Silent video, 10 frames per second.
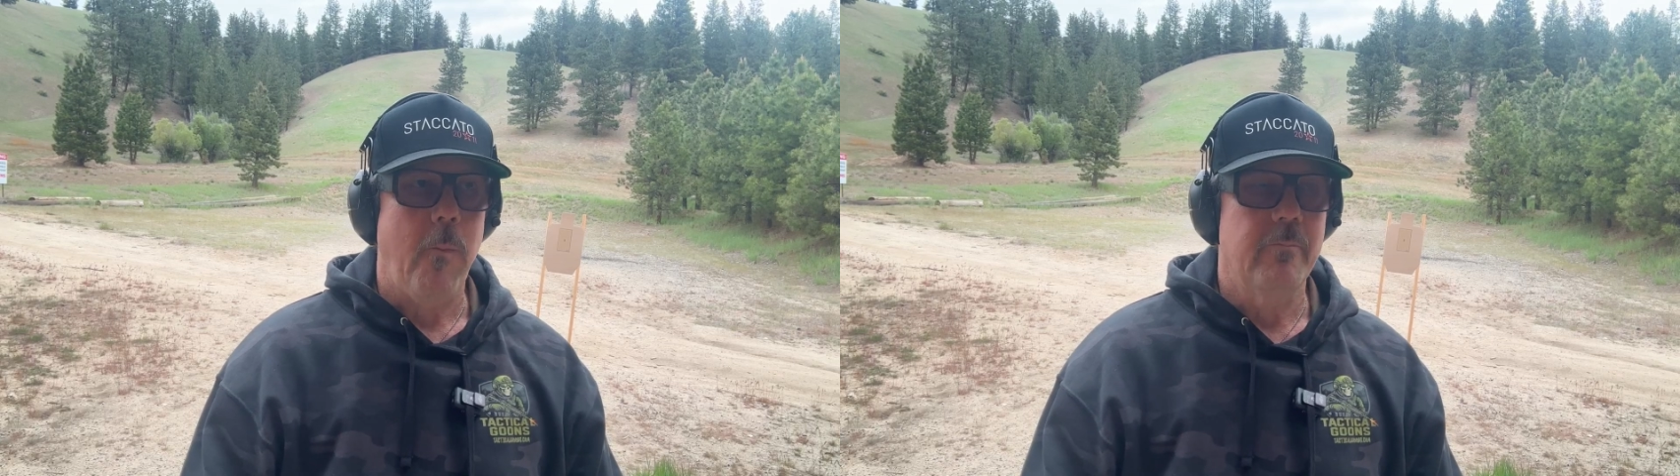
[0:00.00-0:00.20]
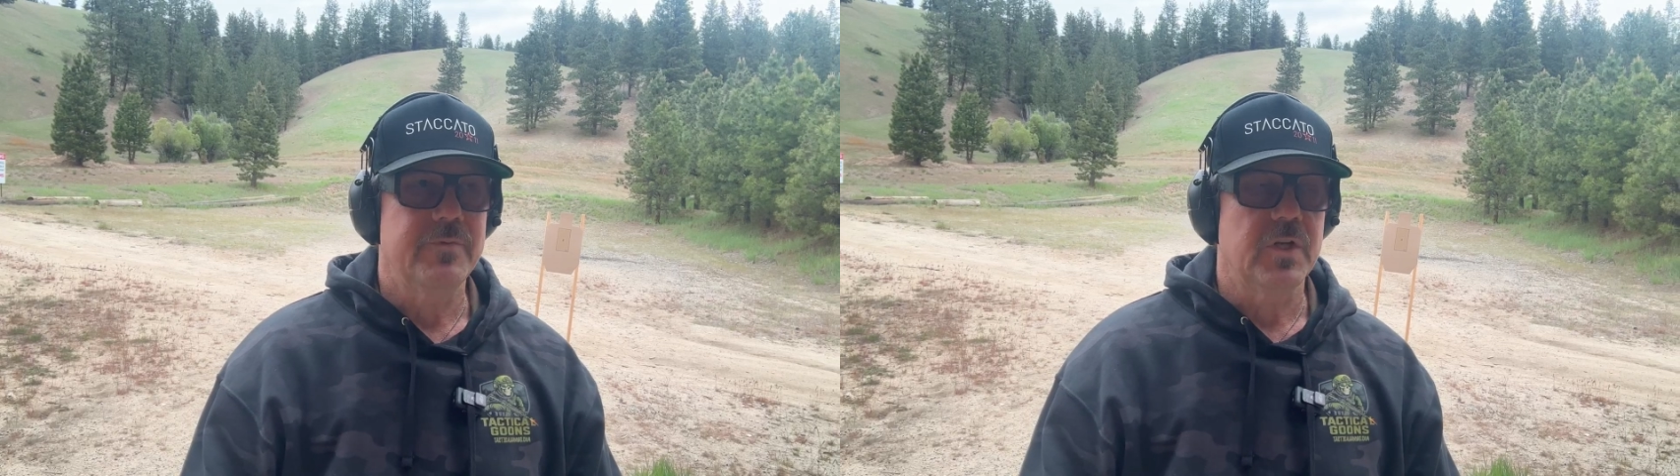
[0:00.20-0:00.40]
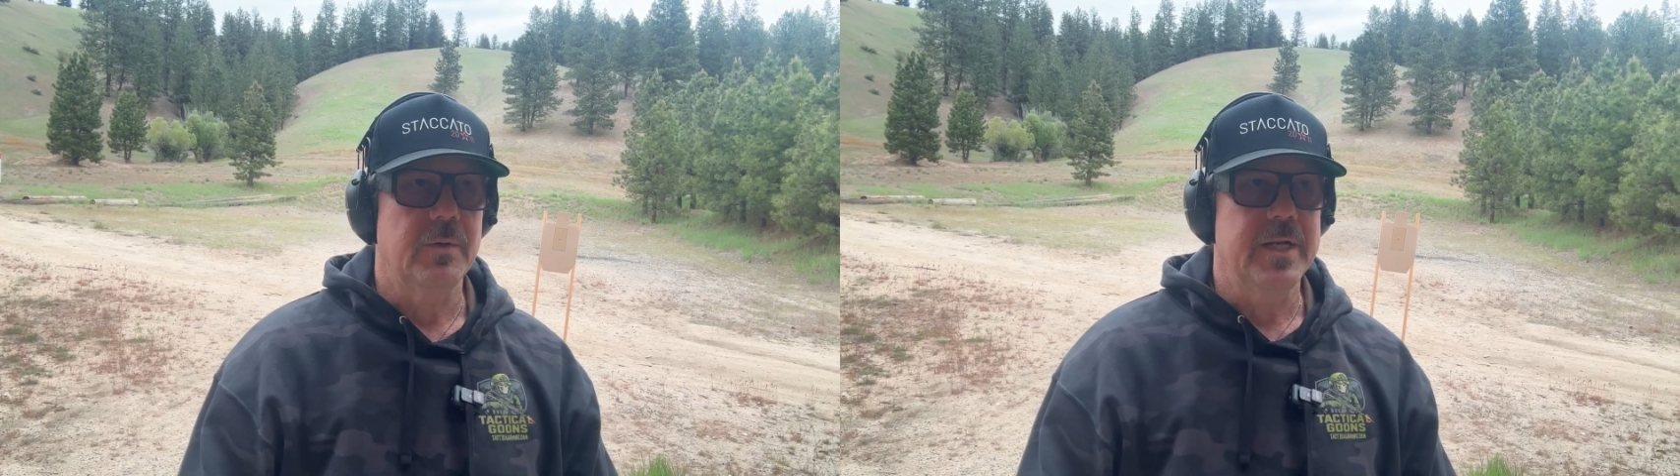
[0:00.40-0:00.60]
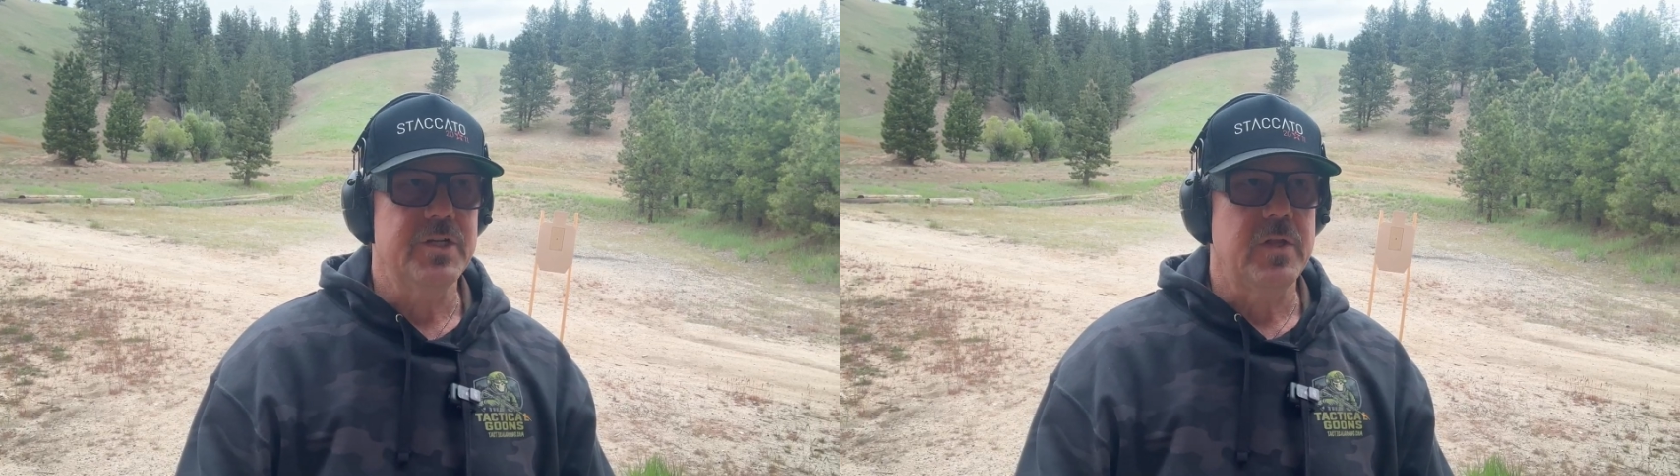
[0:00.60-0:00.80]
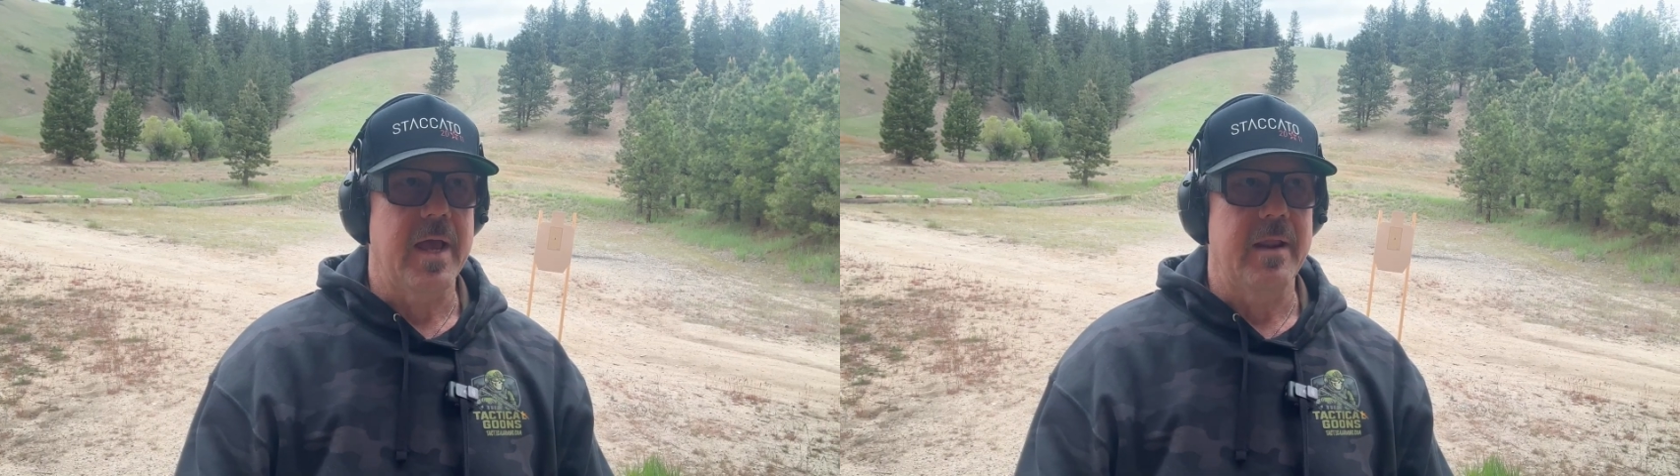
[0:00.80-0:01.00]
So
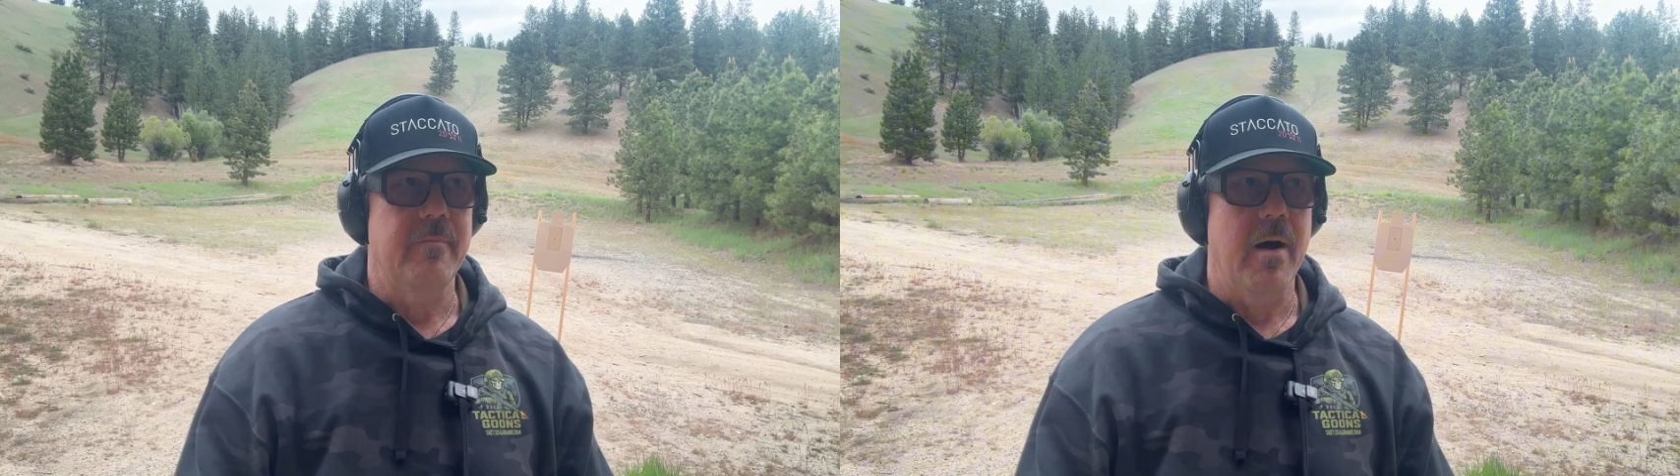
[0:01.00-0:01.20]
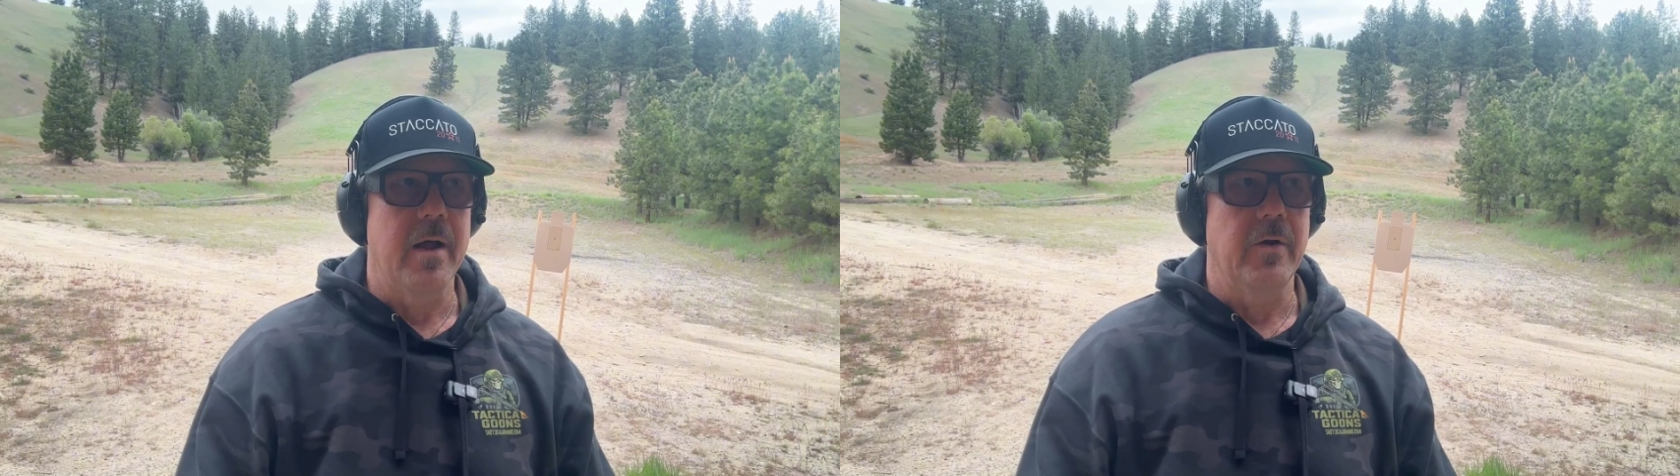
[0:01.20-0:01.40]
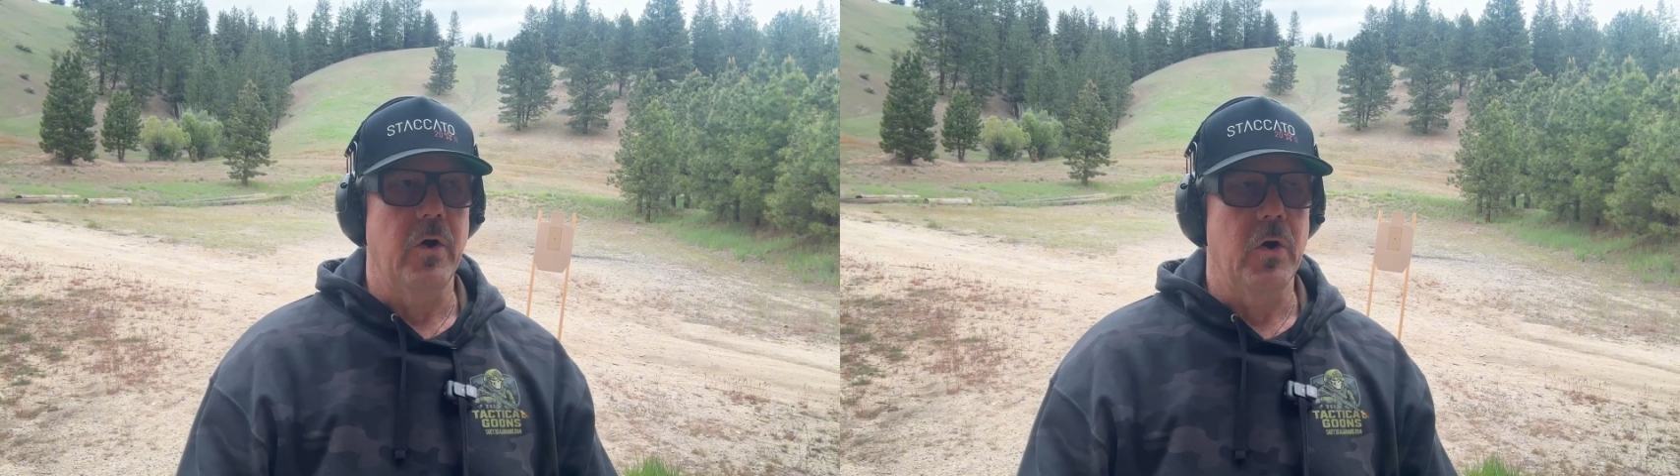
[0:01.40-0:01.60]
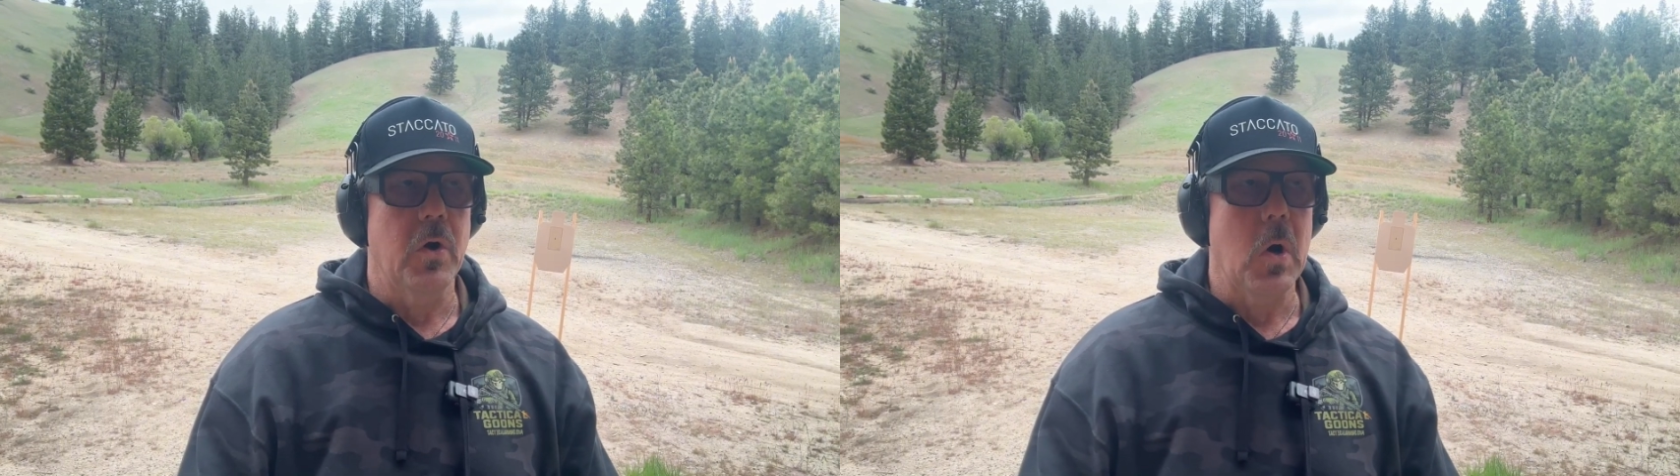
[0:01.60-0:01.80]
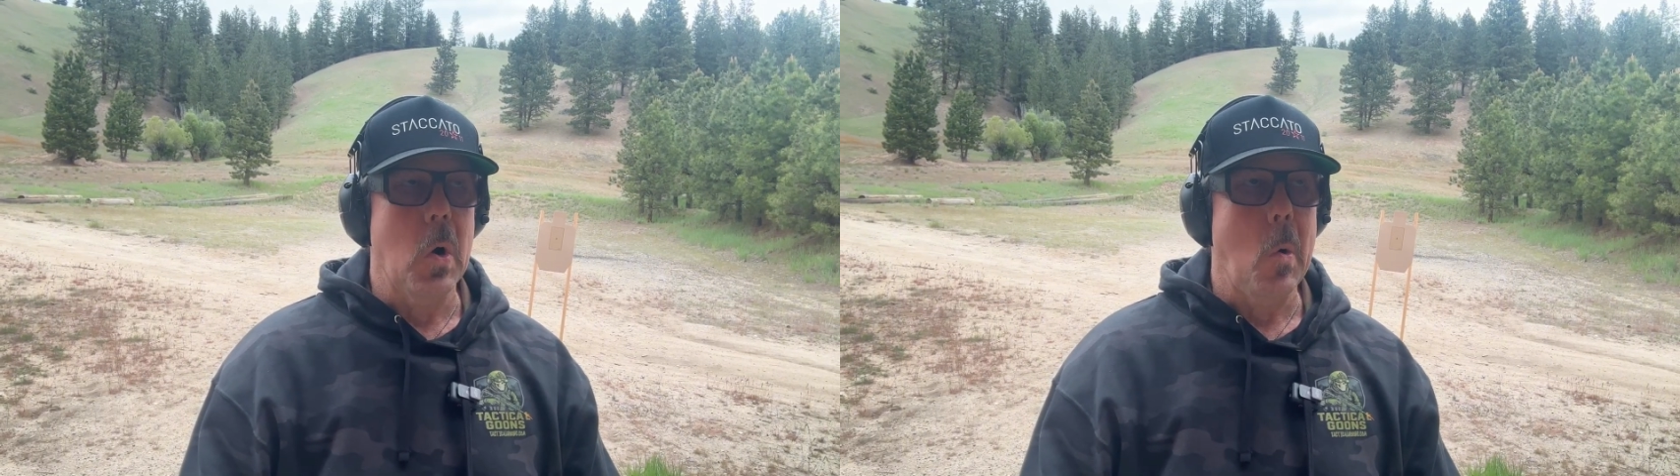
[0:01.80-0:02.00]
initially I bought
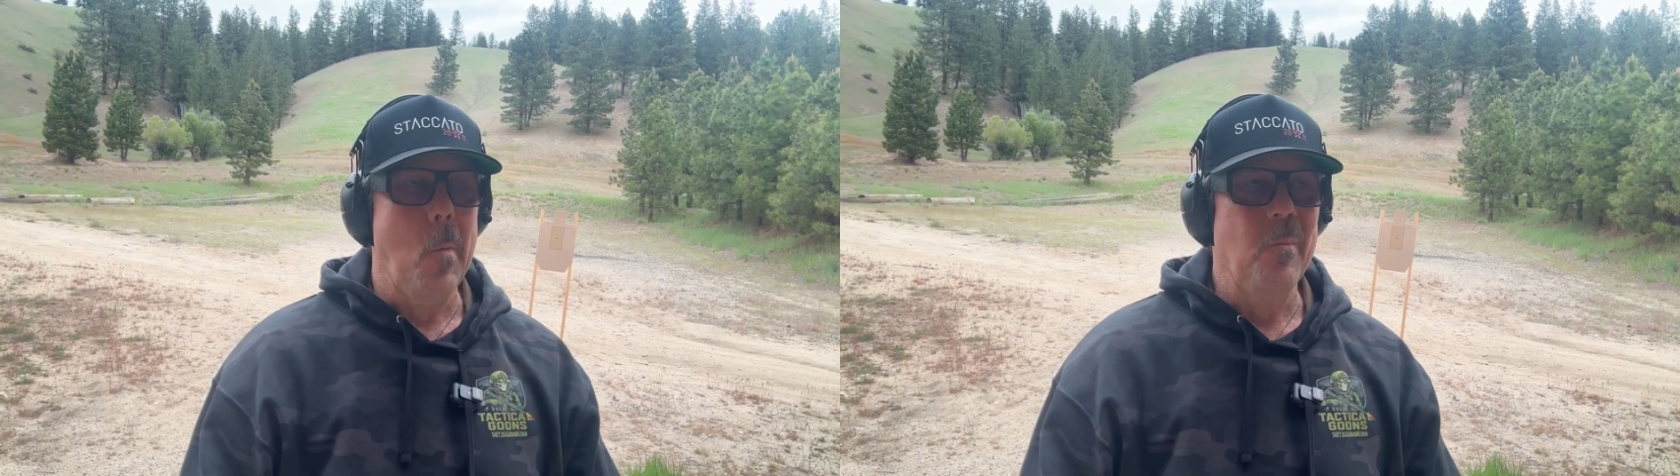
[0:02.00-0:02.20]
her